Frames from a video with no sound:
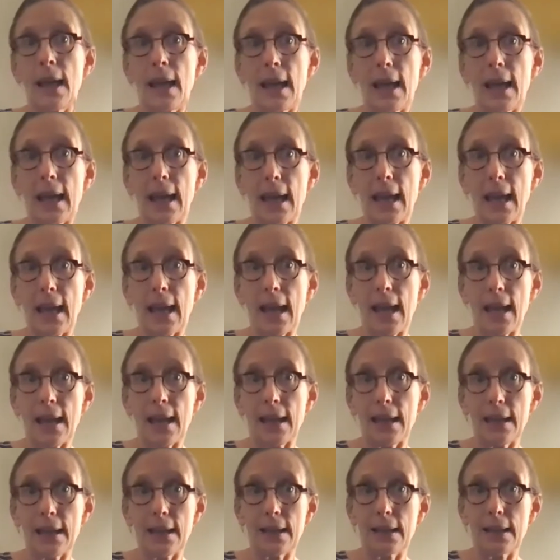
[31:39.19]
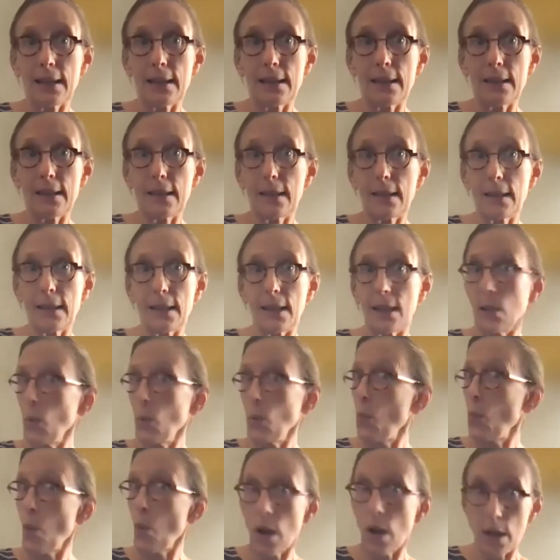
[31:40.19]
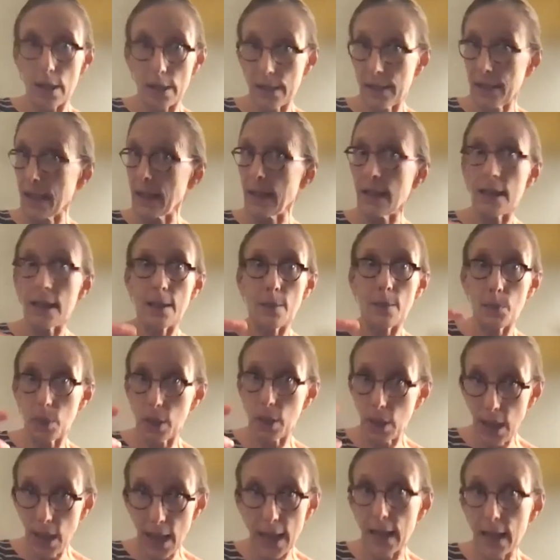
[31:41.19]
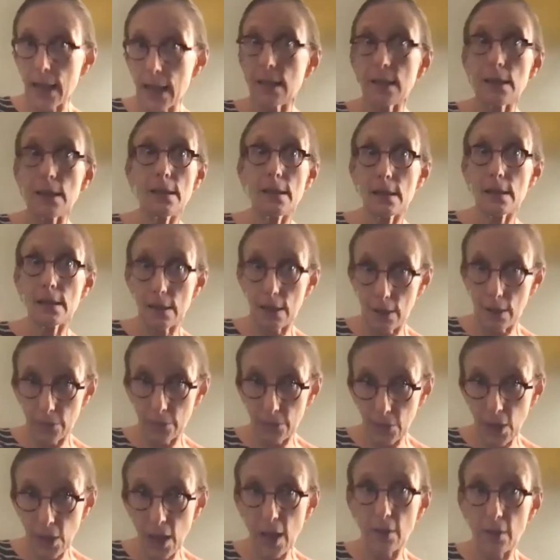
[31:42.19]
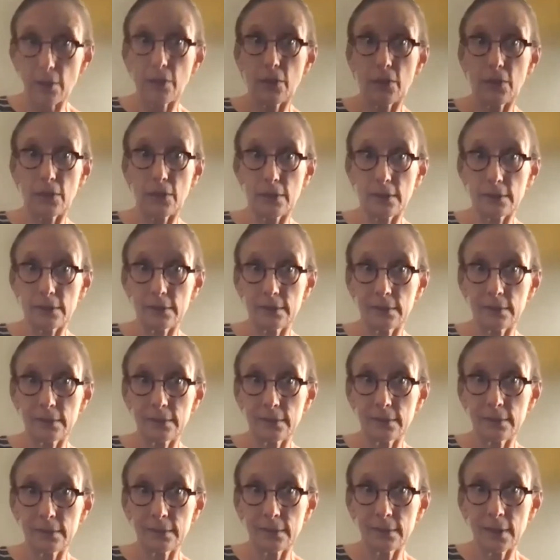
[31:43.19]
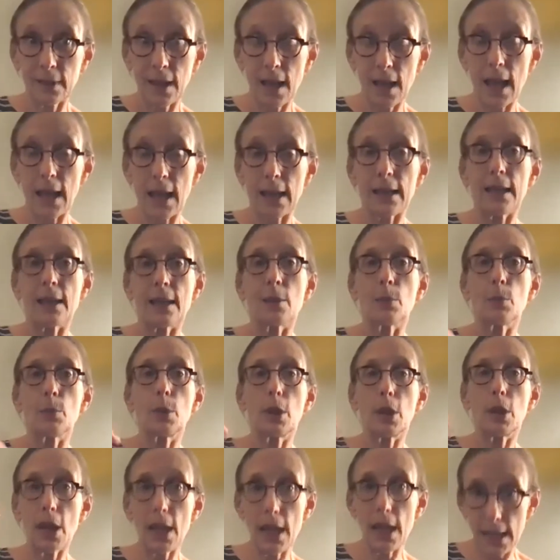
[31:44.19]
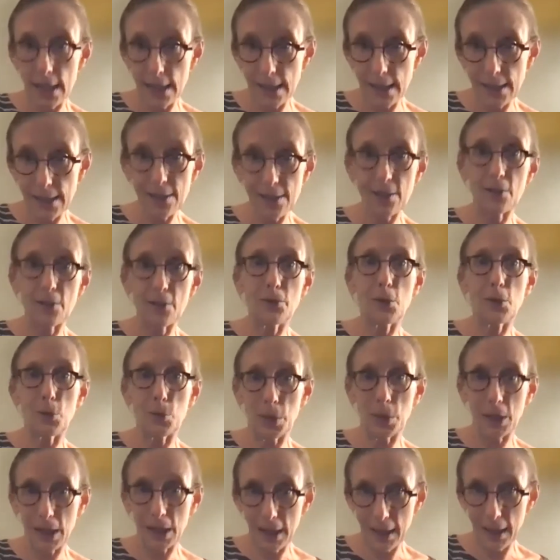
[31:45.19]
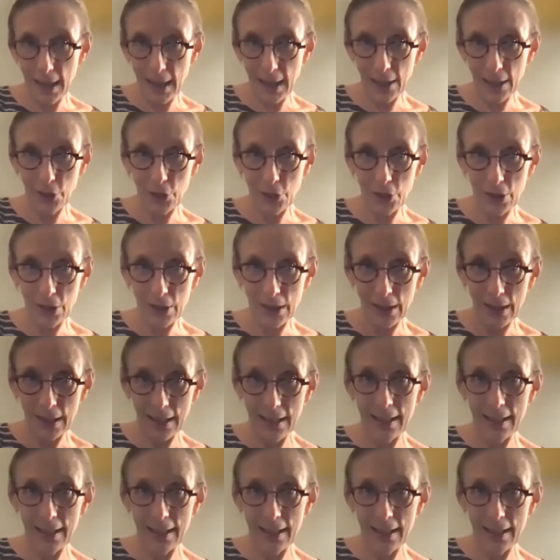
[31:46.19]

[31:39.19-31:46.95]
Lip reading: And it was in place of love and in place of human connection.